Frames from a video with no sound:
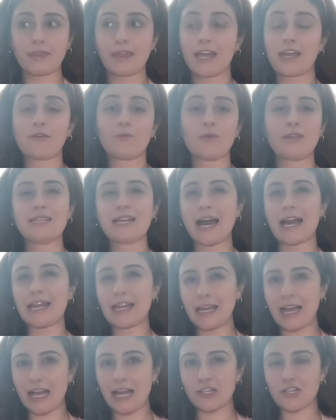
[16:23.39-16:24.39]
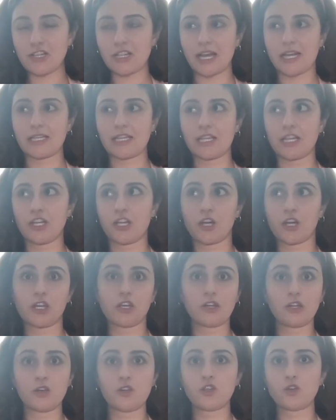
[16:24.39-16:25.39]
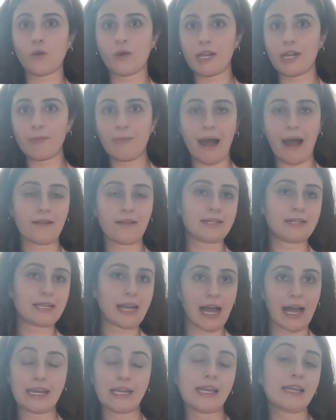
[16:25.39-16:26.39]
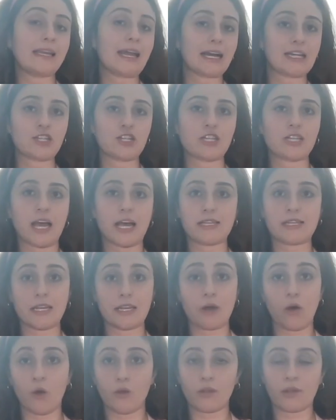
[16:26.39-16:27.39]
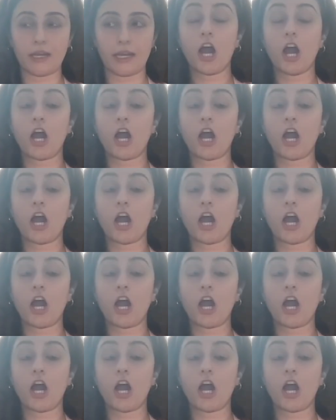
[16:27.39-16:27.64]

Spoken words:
Like with dieting and exercising, you lose 20 pounds dieting and exercising only.